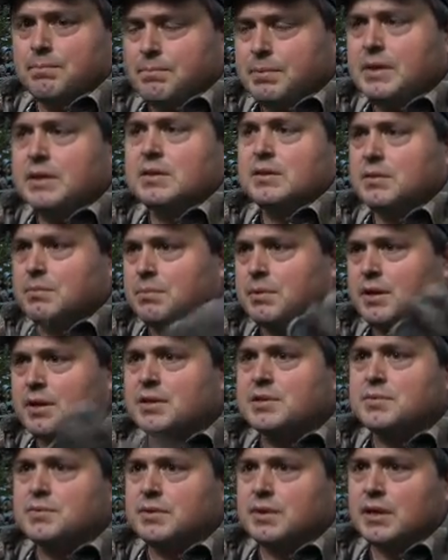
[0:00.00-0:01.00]
beat the
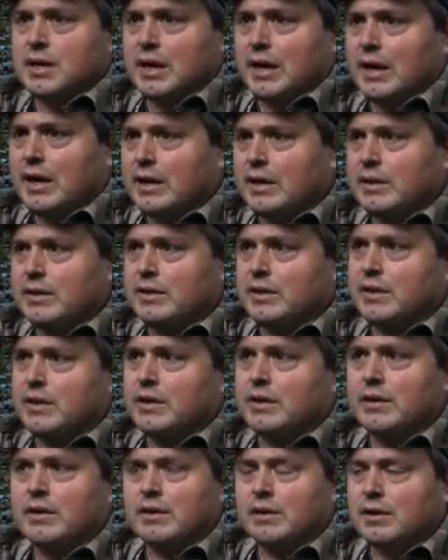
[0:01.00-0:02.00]
brush with a cat in
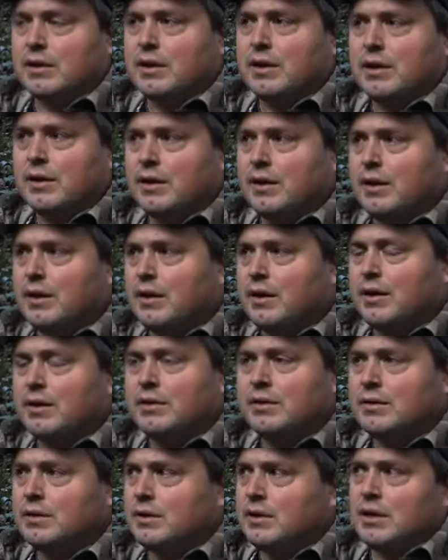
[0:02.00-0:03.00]
there. And
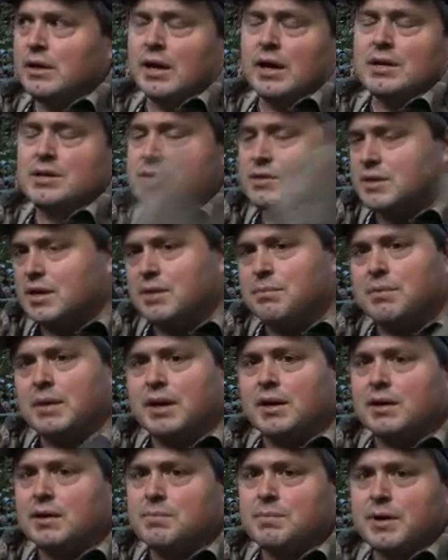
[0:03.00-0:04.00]
I just came
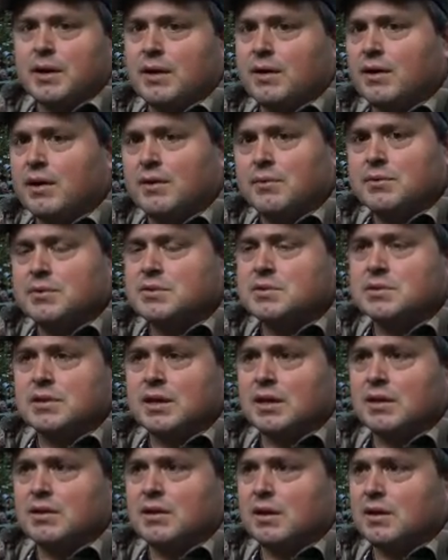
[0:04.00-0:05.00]
back up out.
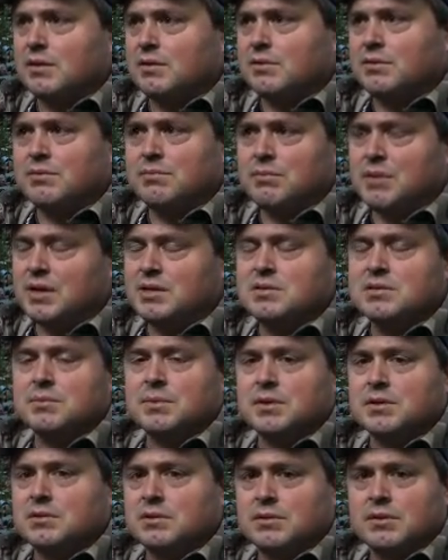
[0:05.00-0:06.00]
I'd made so
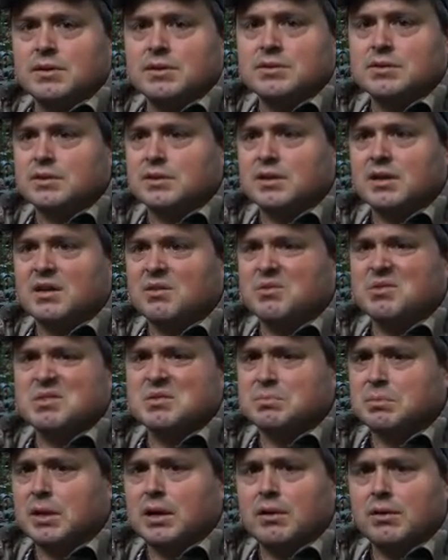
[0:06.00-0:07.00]
much noise and it
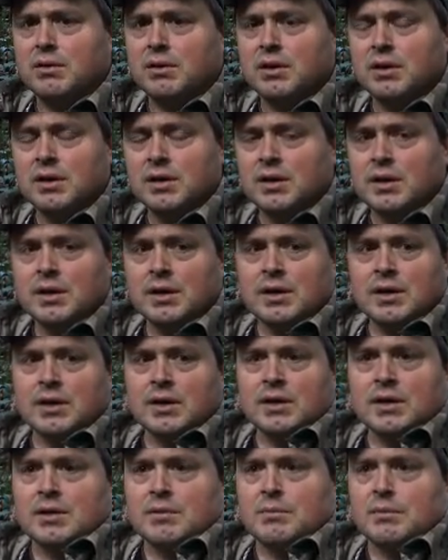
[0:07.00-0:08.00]
was blown.
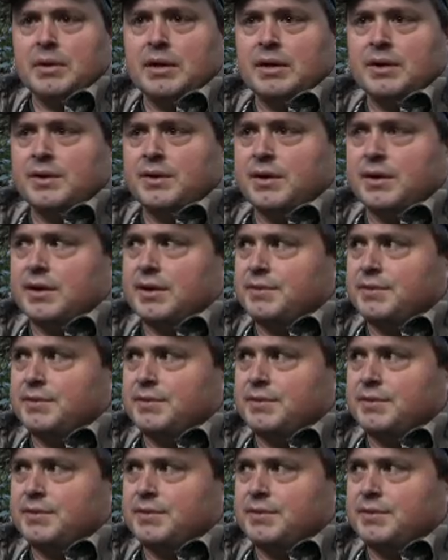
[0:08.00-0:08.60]
But